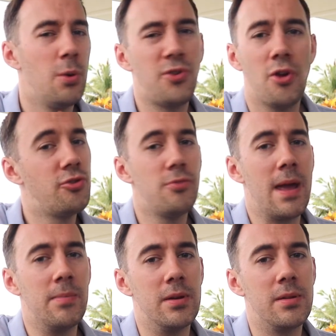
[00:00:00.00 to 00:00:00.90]
Don't do
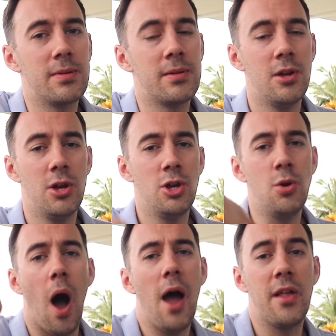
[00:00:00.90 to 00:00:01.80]
maybes.
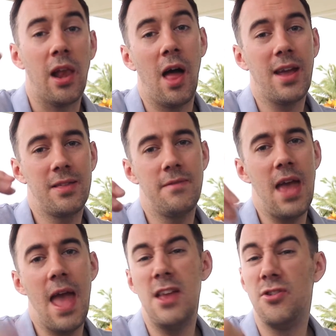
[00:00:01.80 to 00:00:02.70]
You either like the
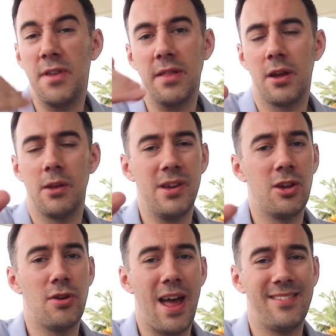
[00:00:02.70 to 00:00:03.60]
VA and you think they're going to be
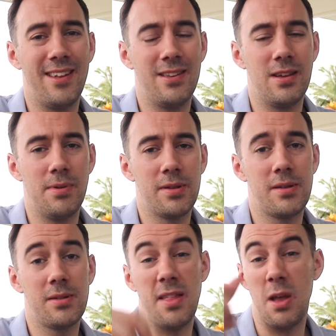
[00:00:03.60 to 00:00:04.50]
a good asset to your
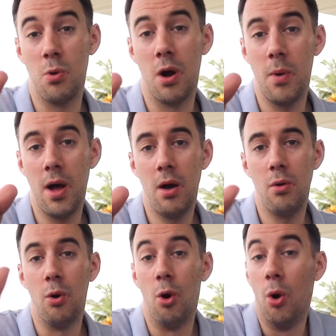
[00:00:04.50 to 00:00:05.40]
business and they work well,
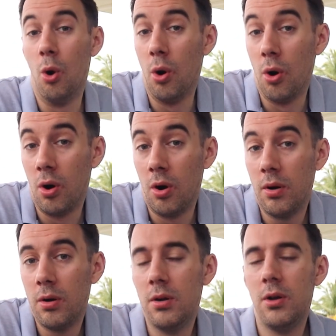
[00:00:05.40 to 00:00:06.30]

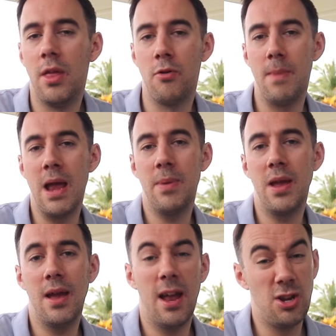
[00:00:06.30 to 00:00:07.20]
or they're a
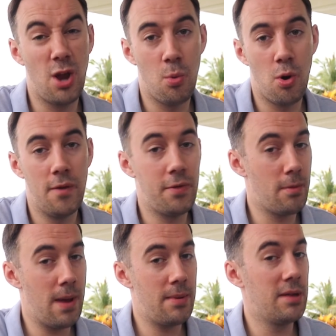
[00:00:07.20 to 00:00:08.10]
maybe, and you know what? If they're
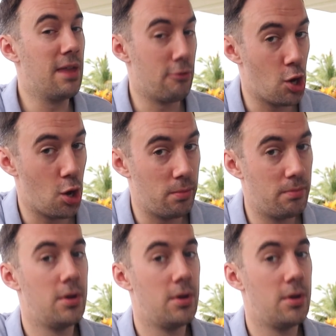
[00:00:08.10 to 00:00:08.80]
a maybe, they're a no.